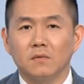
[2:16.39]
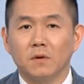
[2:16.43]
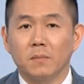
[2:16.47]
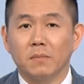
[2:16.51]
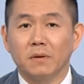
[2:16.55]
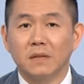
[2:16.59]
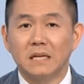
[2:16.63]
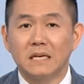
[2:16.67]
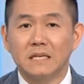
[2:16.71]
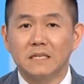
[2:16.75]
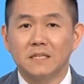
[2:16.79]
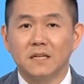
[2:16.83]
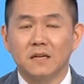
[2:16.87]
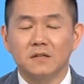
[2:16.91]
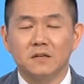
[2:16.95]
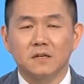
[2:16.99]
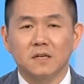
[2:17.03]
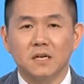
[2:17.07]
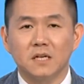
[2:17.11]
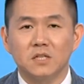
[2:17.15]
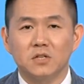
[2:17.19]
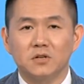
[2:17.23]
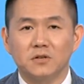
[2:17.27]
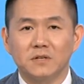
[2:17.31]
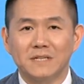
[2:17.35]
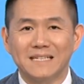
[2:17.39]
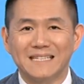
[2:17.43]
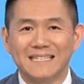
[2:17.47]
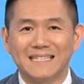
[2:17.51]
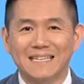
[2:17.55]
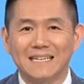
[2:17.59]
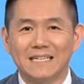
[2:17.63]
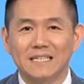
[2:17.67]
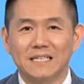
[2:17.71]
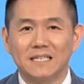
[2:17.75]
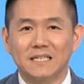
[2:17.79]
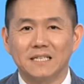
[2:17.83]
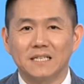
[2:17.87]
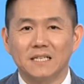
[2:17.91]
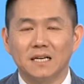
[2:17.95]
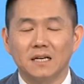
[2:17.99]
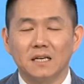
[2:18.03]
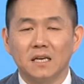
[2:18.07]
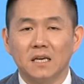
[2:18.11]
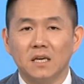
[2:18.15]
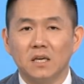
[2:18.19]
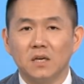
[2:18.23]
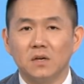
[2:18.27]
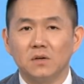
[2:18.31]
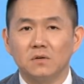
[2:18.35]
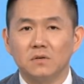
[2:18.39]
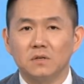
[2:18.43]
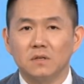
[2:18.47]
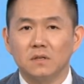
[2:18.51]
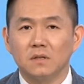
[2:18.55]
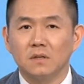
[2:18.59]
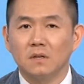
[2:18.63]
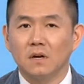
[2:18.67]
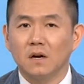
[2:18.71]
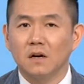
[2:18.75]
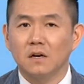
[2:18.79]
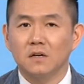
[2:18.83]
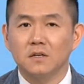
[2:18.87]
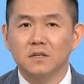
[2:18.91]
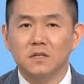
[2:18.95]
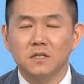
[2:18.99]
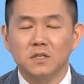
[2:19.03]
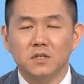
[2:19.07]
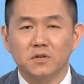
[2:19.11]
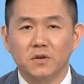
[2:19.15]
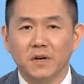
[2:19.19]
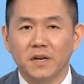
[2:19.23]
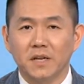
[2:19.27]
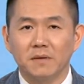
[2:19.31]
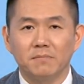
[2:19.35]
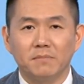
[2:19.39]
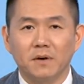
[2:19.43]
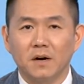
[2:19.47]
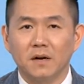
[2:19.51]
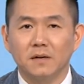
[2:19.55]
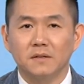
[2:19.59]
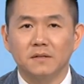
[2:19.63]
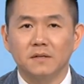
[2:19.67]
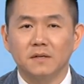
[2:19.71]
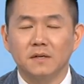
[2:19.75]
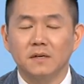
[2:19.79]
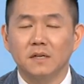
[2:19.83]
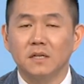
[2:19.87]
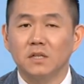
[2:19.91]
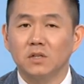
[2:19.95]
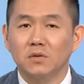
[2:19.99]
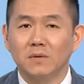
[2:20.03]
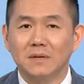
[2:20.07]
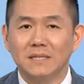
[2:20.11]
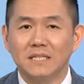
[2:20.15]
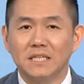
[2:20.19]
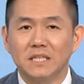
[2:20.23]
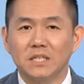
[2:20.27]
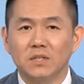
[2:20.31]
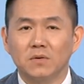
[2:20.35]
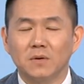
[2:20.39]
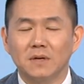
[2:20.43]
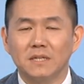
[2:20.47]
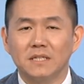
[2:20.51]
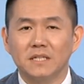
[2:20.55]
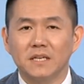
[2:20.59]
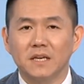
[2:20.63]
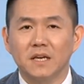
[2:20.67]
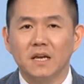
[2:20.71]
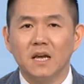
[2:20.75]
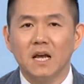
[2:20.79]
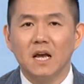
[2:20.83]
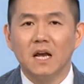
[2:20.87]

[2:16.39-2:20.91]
replaced other countries as uh, EU's largest trading partner in 2020.